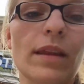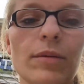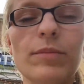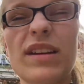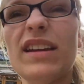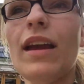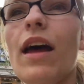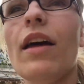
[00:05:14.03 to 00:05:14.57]

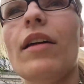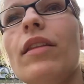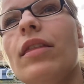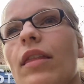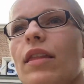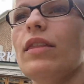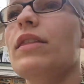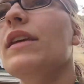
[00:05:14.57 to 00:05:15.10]
but yeah
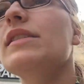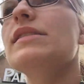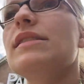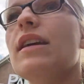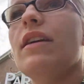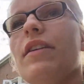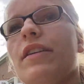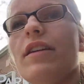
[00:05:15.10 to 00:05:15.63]
this
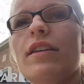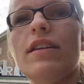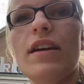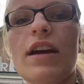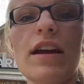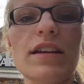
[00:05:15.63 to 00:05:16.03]
area